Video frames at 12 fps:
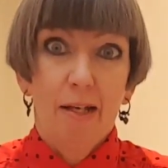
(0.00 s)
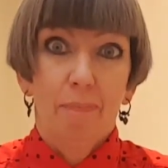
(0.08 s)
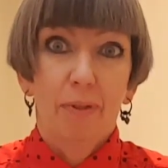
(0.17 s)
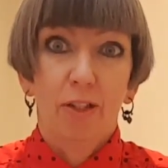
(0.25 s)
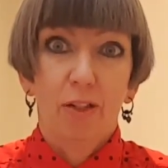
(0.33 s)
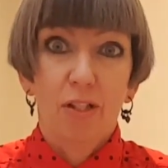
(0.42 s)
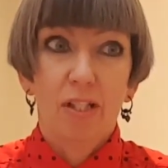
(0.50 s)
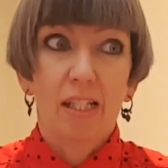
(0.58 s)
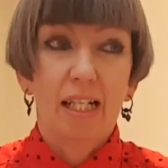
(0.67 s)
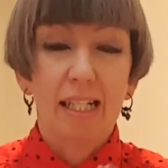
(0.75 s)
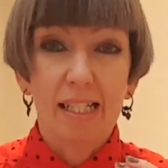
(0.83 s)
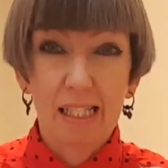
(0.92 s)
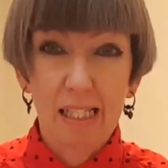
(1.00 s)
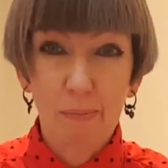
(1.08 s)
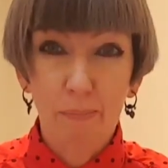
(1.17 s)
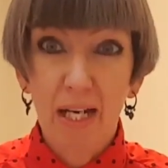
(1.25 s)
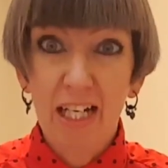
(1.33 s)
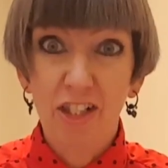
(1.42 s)
Because
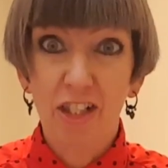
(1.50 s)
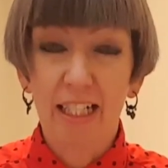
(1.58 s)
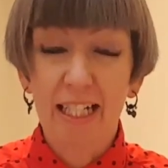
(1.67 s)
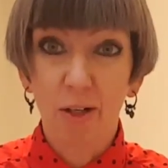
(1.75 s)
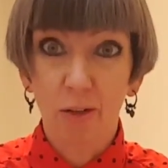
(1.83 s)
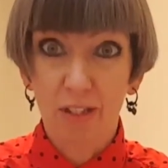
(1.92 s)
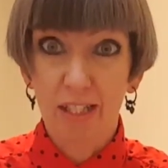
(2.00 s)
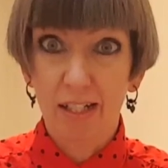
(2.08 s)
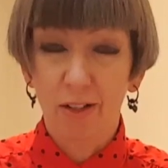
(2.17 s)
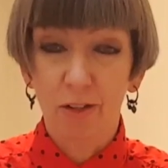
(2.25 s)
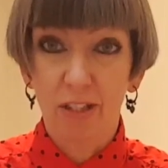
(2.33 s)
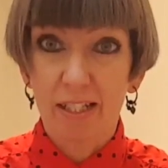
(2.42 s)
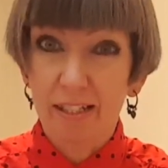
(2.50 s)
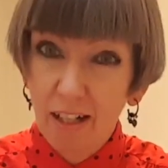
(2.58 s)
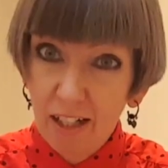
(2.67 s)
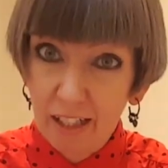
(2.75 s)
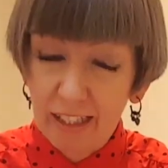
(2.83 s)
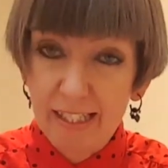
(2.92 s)
especially on the
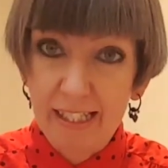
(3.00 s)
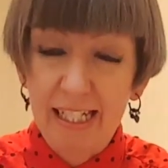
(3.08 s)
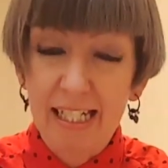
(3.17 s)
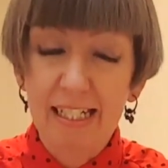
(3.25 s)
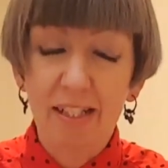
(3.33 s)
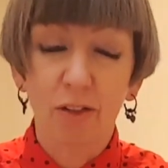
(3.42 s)
dark days,